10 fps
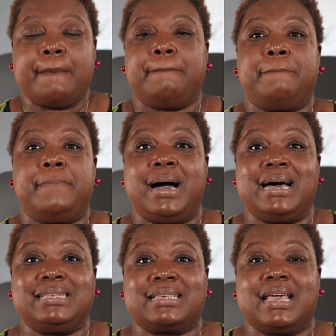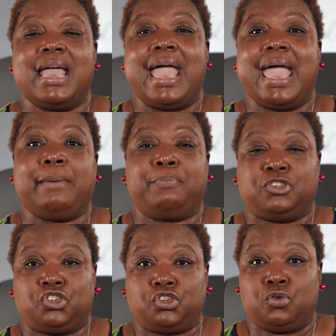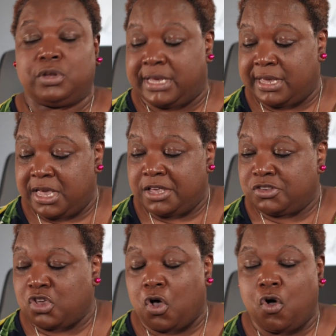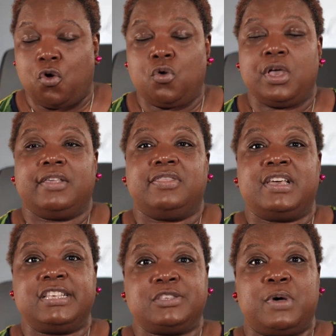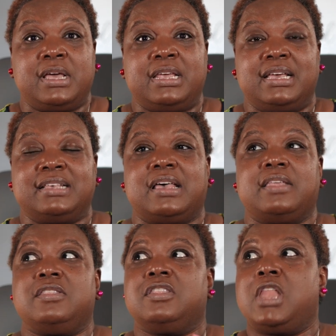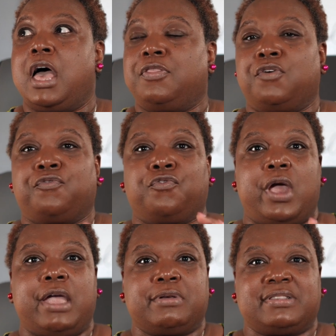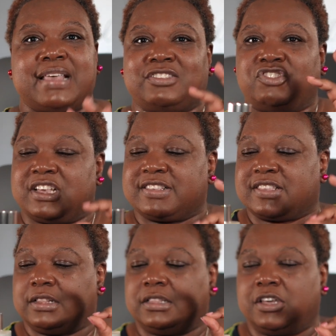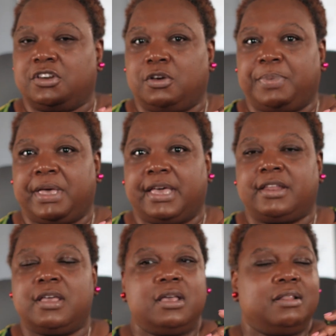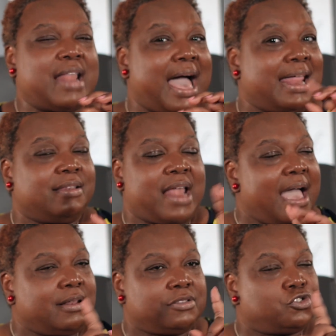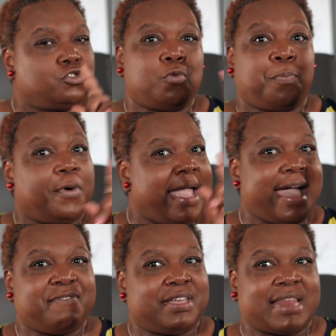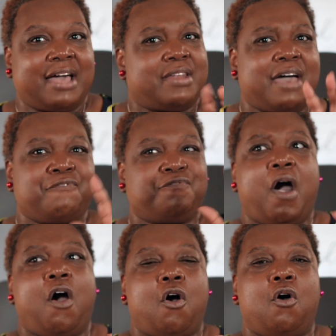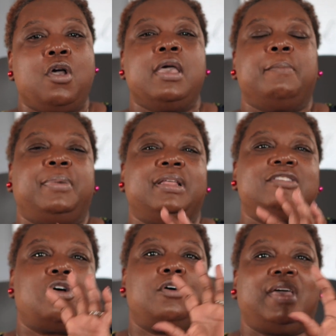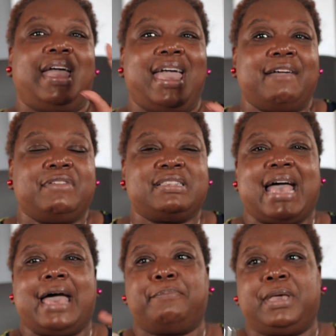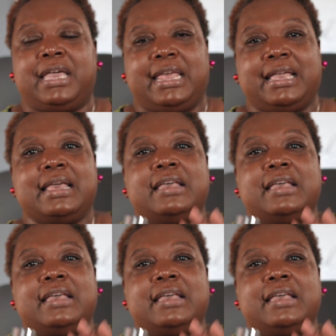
musk, and patchouli. So this one is another fragrance that's just a little bit, not super heavy now, not fall, but it's on the heavy side, meaning